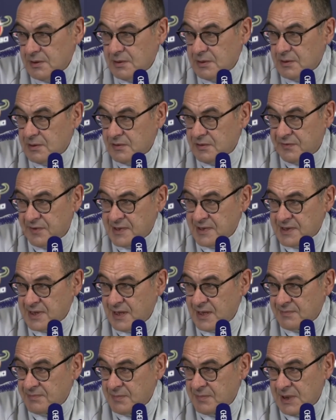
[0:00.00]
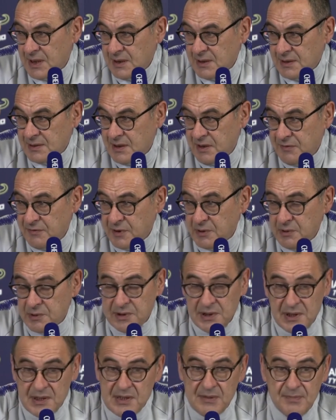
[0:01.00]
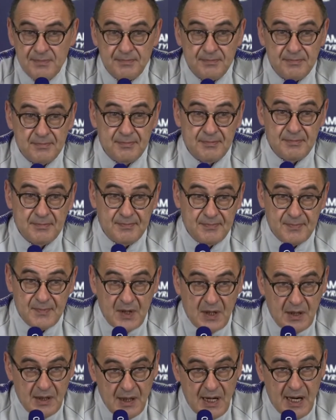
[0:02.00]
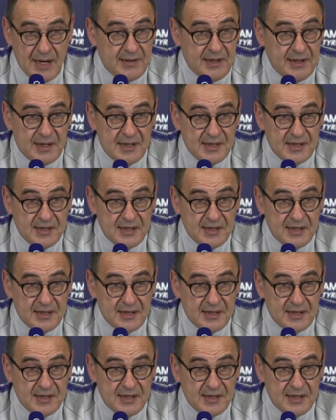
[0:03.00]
face some difficulties. I think it's